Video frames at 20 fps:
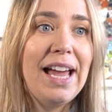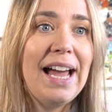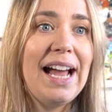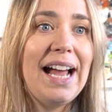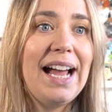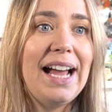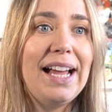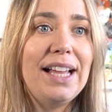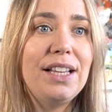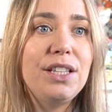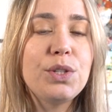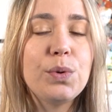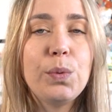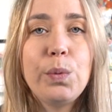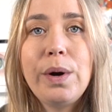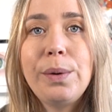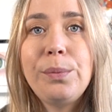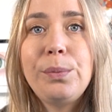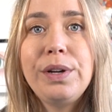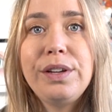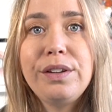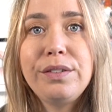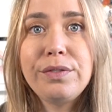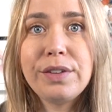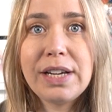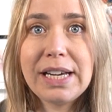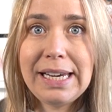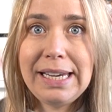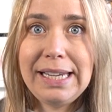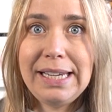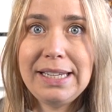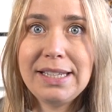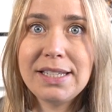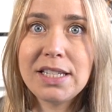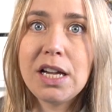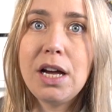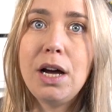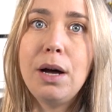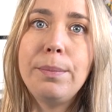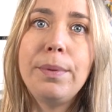and when we've cleaned
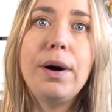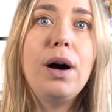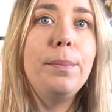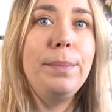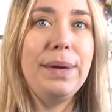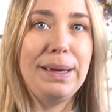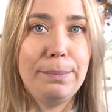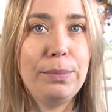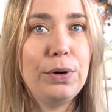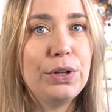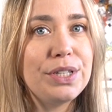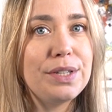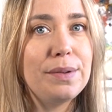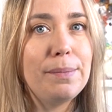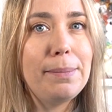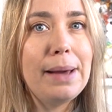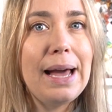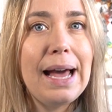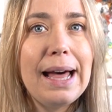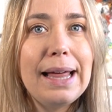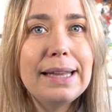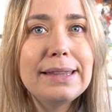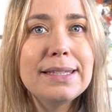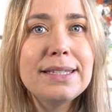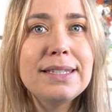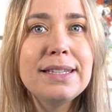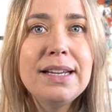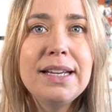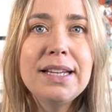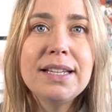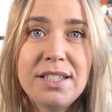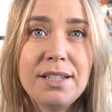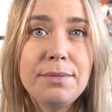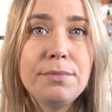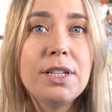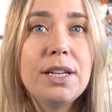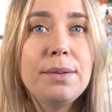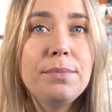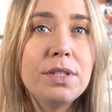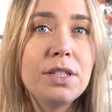up our big pots and pans,
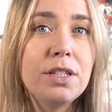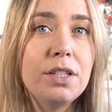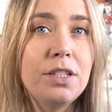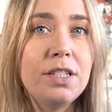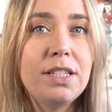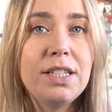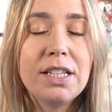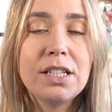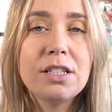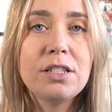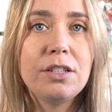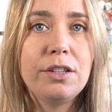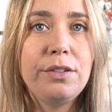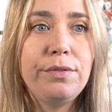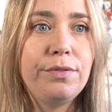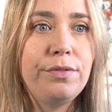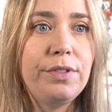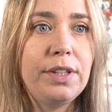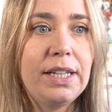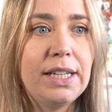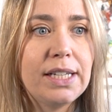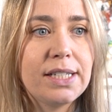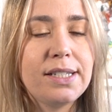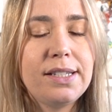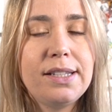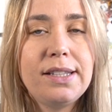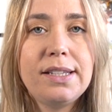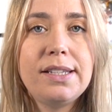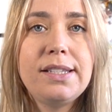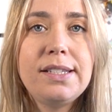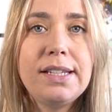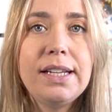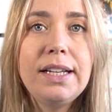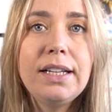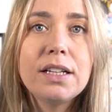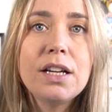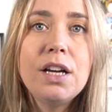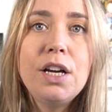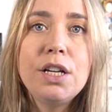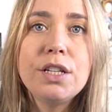sometimes those things don't fit next to the
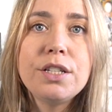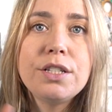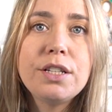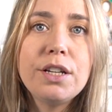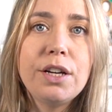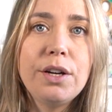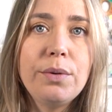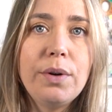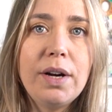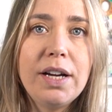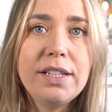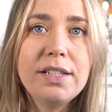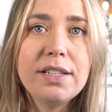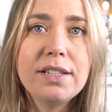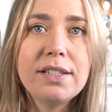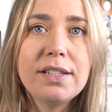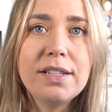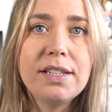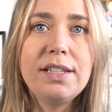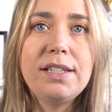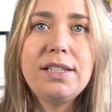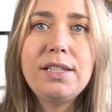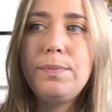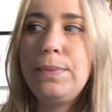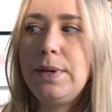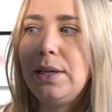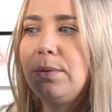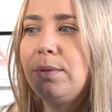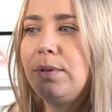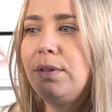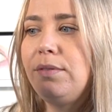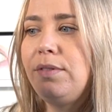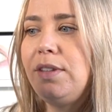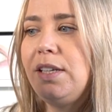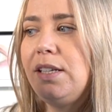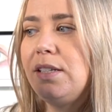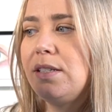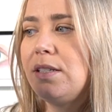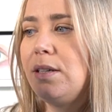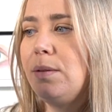sink, so I decided to pick one of
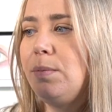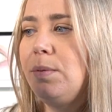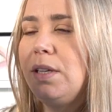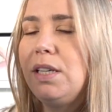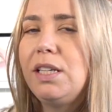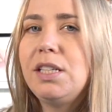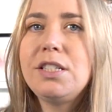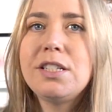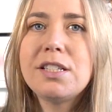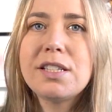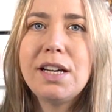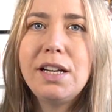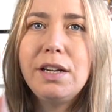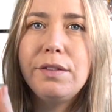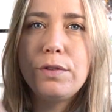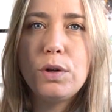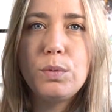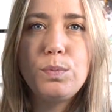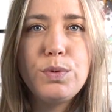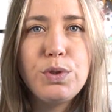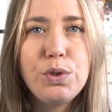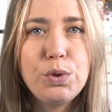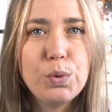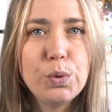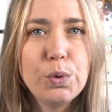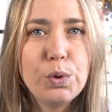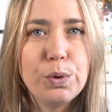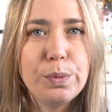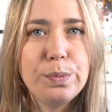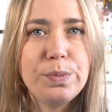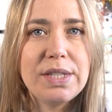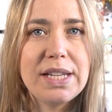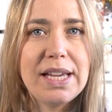these up, and it just kind of absorbs